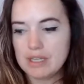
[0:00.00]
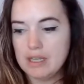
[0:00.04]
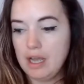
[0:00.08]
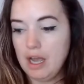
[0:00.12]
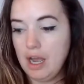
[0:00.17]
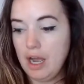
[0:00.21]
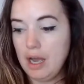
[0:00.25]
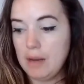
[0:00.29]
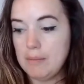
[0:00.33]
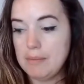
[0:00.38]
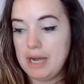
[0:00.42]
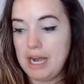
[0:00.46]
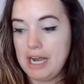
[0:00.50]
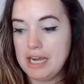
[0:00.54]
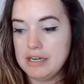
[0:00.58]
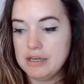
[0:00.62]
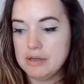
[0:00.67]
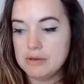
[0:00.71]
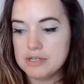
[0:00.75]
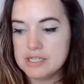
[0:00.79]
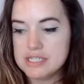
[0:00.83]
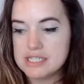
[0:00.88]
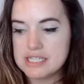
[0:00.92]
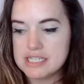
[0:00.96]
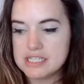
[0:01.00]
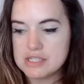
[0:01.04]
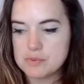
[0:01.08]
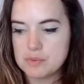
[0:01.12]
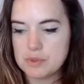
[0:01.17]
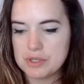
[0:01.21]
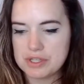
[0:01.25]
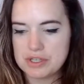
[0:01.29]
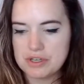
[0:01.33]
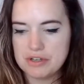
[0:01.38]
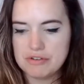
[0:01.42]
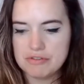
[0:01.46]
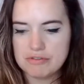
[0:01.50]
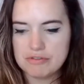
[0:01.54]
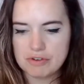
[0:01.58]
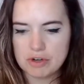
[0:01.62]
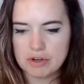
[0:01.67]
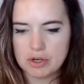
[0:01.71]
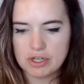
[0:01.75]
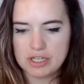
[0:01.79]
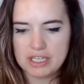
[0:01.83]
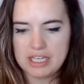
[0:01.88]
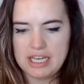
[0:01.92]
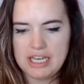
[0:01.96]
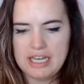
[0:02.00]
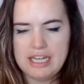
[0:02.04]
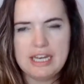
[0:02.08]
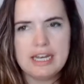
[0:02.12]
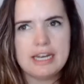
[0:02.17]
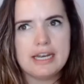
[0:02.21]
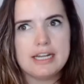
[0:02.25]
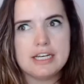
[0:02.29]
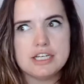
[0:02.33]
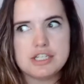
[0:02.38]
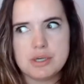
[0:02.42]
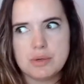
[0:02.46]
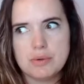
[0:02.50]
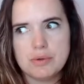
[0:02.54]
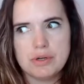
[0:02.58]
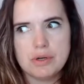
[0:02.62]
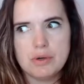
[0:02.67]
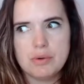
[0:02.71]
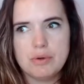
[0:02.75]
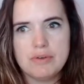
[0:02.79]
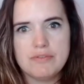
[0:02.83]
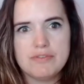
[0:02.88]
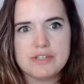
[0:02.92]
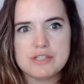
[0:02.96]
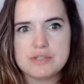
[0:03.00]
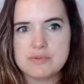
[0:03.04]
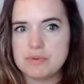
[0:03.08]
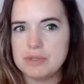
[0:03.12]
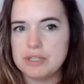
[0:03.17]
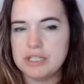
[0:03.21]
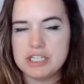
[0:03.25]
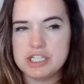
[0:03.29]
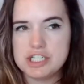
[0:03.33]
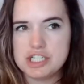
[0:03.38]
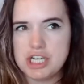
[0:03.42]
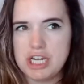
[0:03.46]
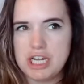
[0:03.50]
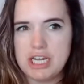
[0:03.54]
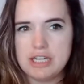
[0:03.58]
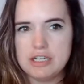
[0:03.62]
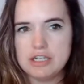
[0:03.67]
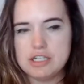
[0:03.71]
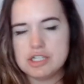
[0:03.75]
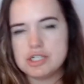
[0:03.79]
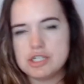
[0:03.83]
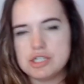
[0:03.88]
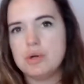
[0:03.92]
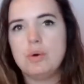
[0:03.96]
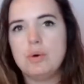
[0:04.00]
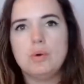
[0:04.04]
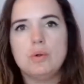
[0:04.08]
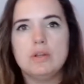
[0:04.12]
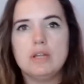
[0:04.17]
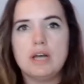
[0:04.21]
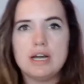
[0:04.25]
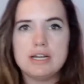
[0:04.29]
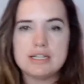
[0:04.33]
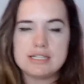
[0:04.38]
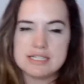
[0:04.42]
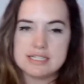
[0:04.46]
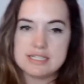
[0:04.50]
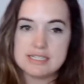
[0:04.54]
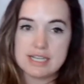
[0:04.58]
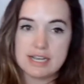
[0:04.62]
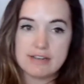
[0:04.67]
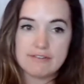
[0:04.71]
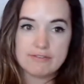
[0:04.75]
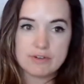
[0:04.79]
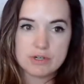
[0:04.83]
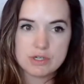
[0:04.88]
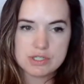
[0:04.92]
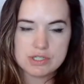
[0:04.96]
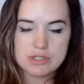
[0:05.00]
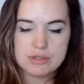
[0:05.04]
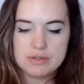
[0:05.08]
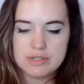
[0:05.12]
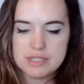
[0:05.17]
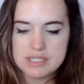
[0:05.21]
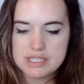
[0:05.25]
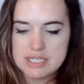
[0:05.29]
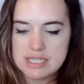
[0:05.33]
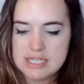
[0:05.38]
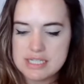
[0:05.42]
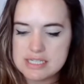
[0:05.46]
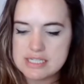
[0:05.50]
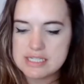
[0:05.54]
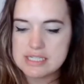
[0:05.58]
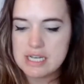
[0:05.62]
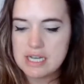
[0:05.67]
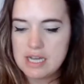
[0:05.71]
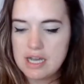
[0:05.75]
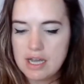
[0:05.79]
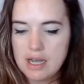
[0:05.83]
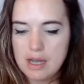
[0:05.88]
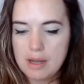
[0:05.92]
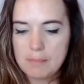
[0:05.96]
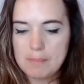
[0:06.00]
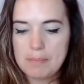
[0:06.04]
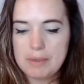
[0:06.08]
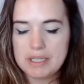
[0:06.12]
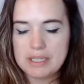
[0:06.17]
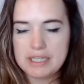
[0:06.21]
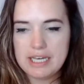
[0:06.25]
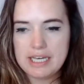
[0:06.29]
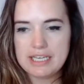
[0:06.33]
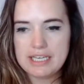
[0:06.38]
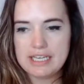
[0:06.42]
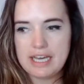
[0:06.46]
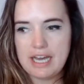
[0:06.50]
I noticed this with ConvertKit, and I don't know if it's really changed a whole lot since I first noticed this, but like,